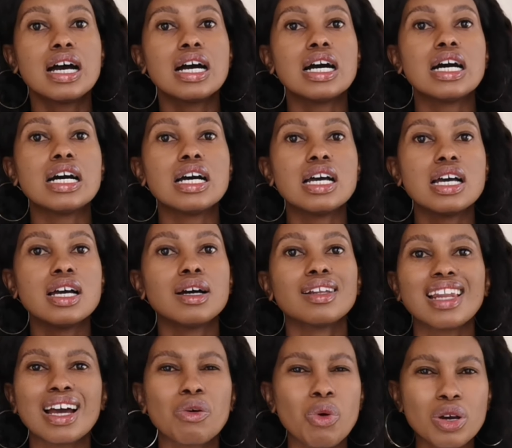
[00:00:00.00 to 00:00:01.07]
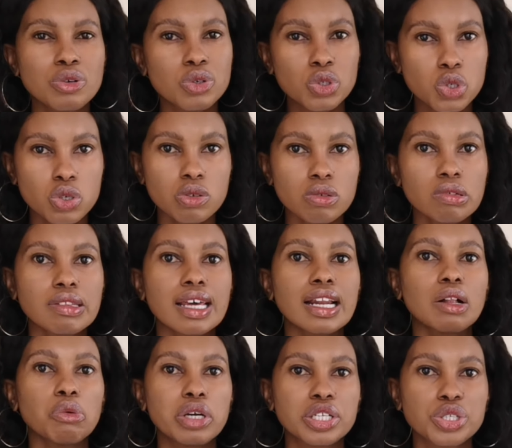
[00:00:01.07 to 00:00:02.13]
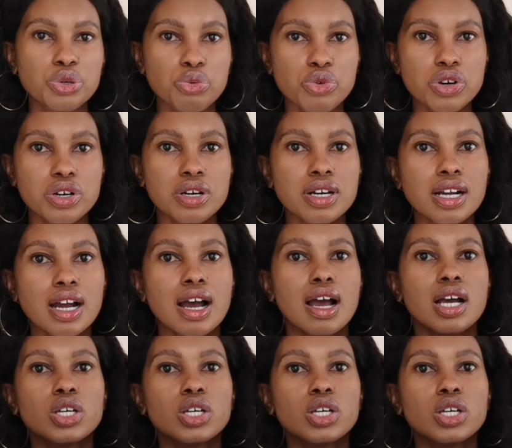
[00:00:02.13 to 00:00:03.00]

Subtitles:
Like 1 or 2 that I'll wear to work.